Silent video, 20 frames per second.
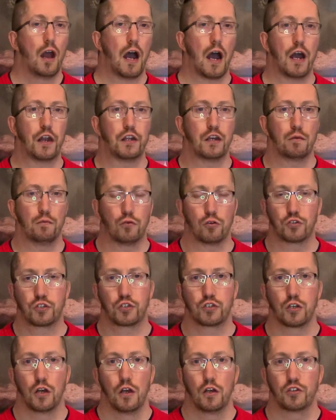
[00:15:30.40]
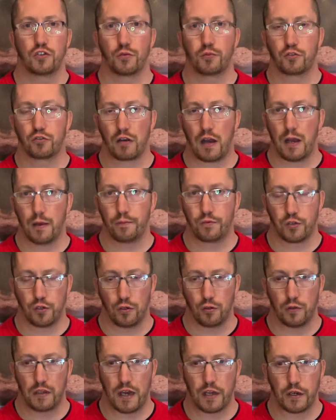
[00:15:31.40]
and you must subscribe
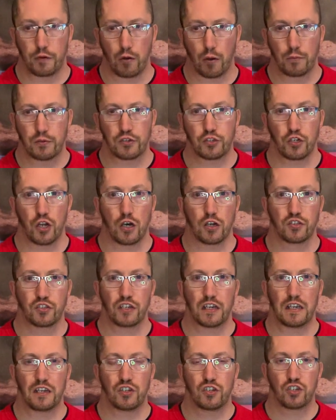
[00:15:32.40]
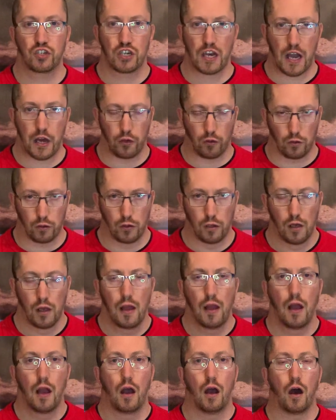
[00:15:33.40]
to the Andy Robinson RC channel
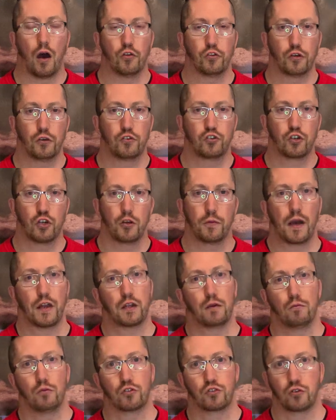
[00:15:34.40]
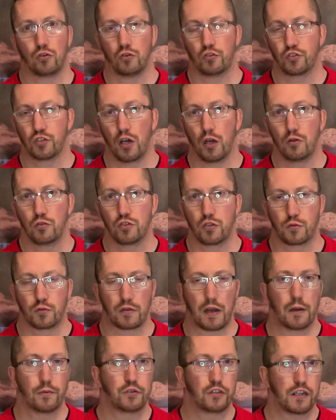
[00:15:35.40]
on YouTube, and you must also
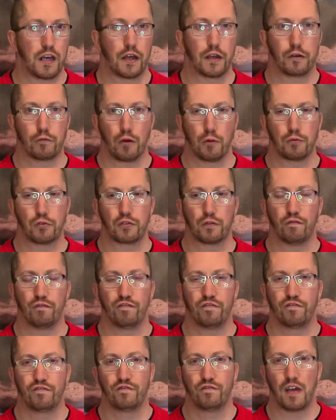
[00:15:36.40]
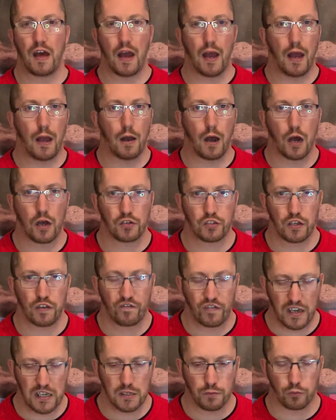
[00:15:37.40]
subscribe to the Andy Robinson RC
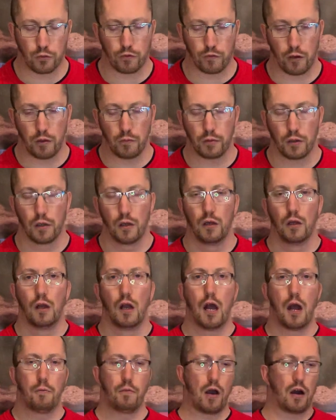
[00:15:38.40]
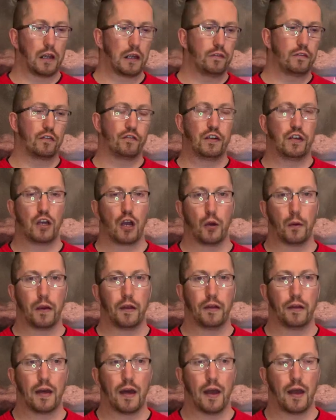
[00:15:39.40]
Facebook group. But I'll leave the video
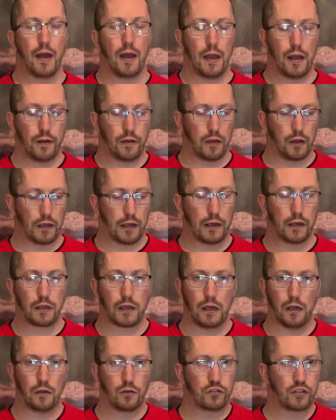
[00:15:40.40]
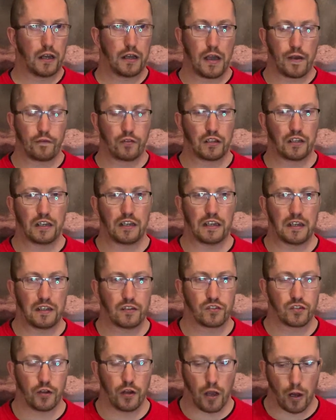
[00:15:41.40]
in the link. It'll tell you everything you need
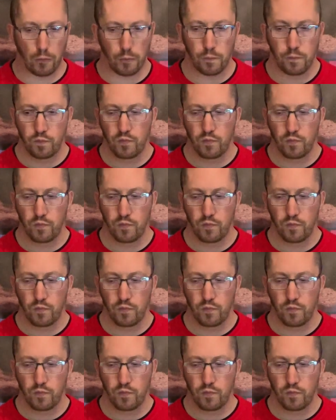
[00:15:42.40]
to know.